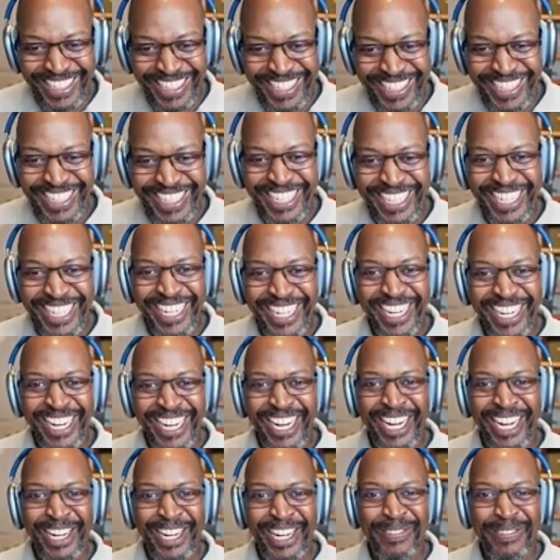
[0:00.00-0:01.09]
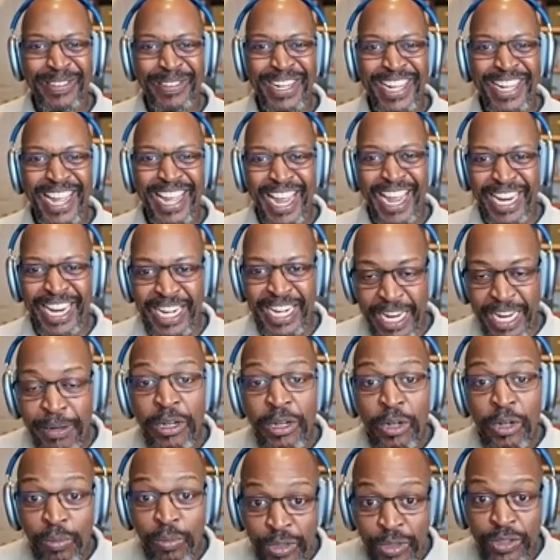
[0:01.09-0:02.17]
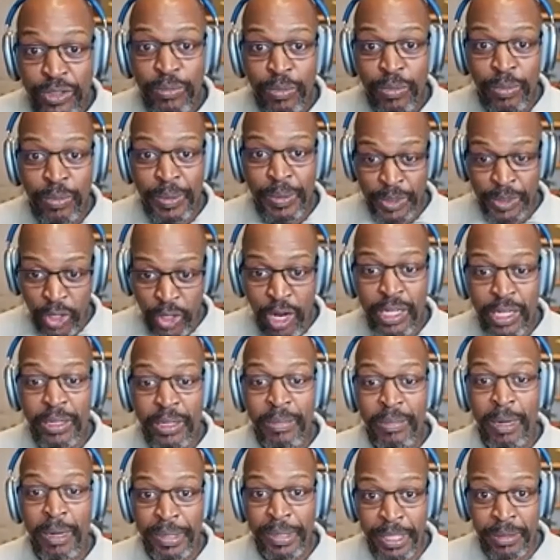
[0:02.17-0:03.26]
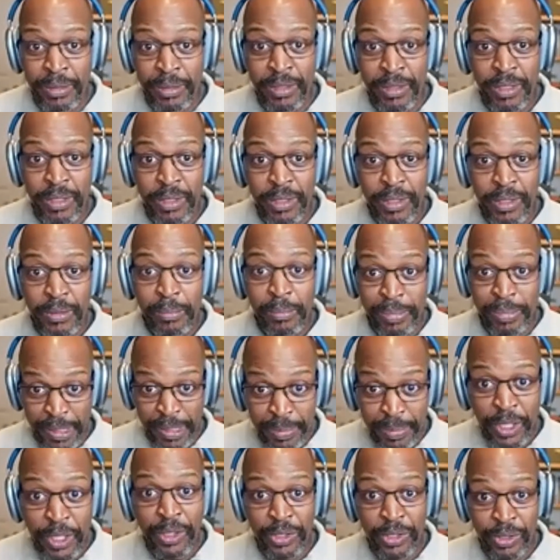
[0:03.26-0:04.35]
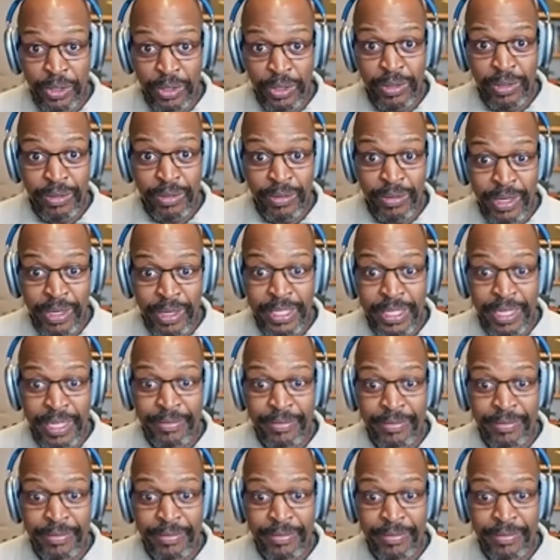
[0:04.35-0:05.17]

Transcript: um, and it, when we're talking about being biblical, right?